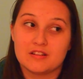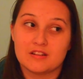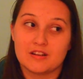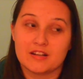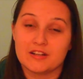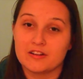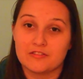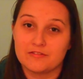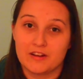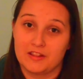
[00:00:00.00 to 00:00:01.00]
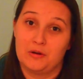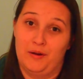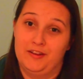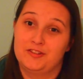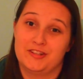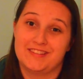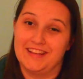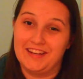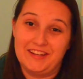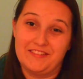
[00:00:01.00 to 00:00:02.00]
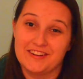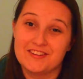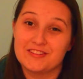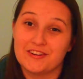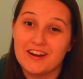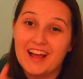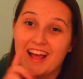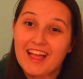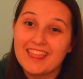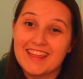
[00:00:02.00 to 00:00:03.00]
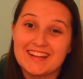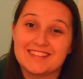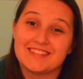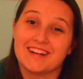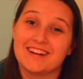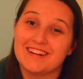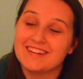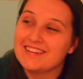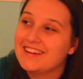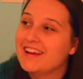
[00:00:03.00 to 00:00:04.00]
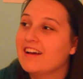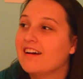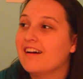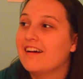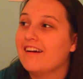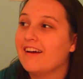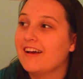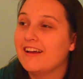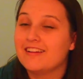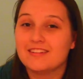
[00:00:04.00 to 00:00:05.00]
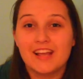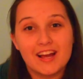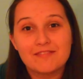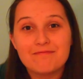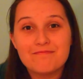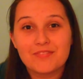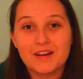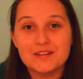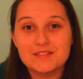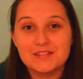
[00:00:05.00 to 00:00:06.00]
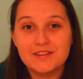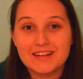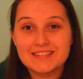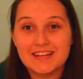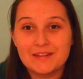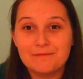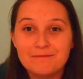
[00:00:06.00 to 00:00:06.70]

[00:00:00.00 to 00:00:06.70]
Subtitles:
I couldn't find the questions anywhere. So thanks, Sarah. And yeah, I'll see you next time.